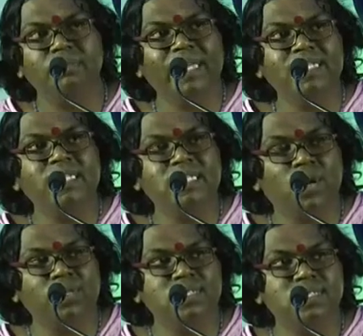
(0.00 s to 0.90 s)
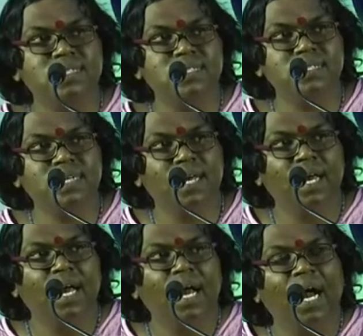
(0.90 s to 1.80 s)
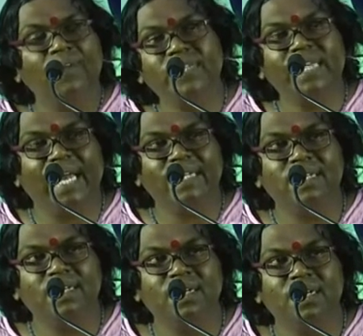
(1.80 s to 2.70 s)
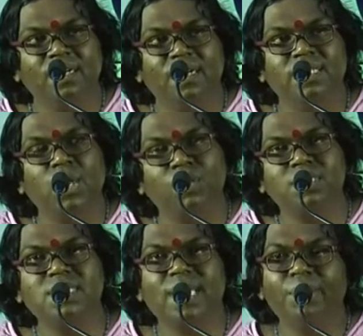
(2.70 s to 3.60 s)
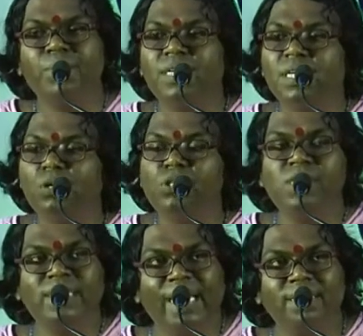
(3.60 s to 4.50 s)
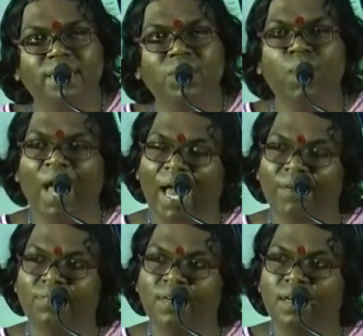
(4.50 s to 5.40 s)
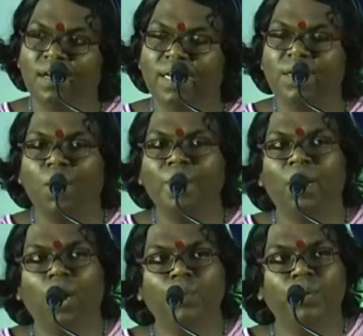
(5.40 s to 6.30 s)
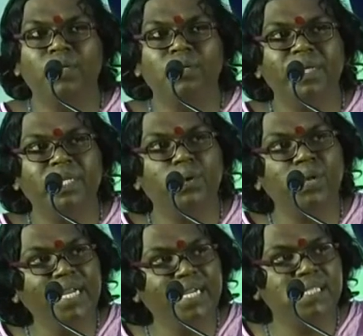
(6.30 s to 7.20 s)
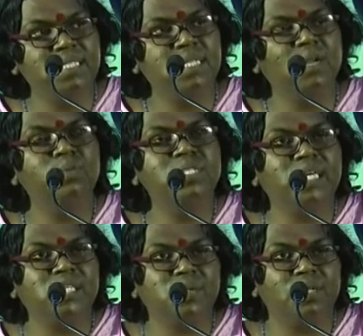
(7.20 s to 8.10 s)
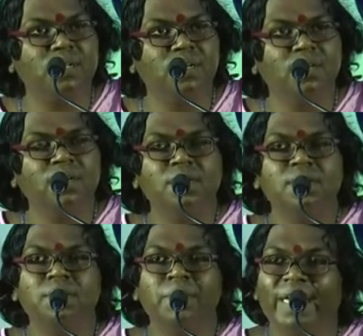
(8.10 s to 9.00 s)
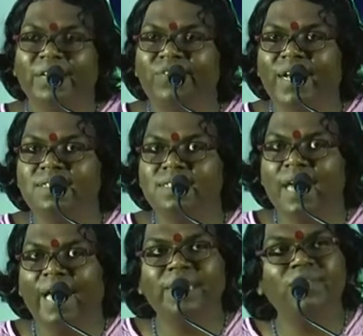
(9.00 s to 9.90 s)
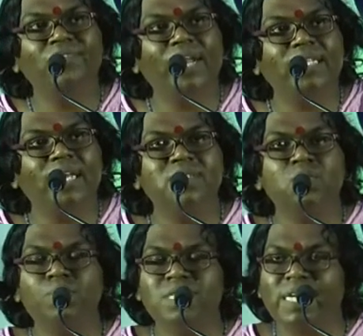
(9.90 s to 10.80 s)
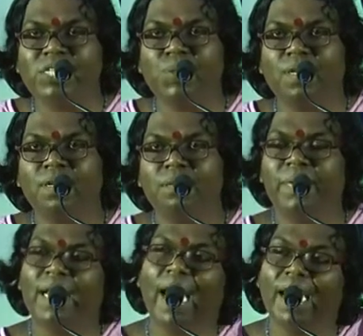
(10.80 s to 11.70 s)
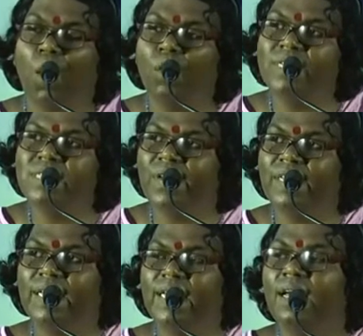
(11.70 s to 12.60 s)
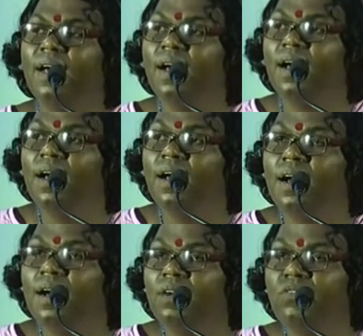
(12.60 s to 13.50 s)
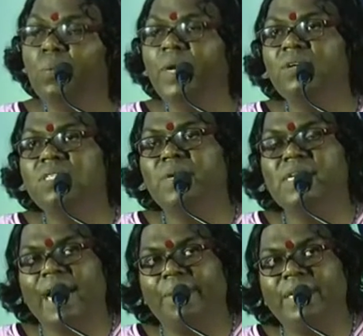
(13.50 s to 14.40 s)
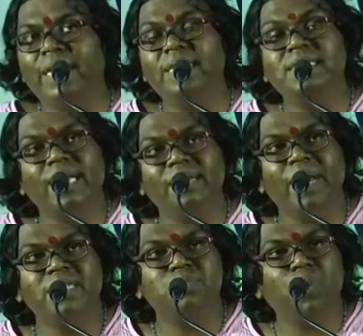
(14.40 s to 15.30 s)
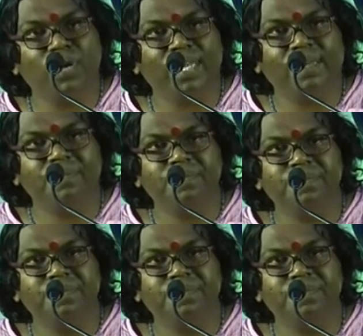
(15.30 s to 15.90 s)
mental disorders. After that, the doctors came to a conclusion that you have a normal hormone, but your orientation is still homosexual. My dear friends, I never felt that I was homosexual, but I always felt like a woman who has been trapped inside a man's body.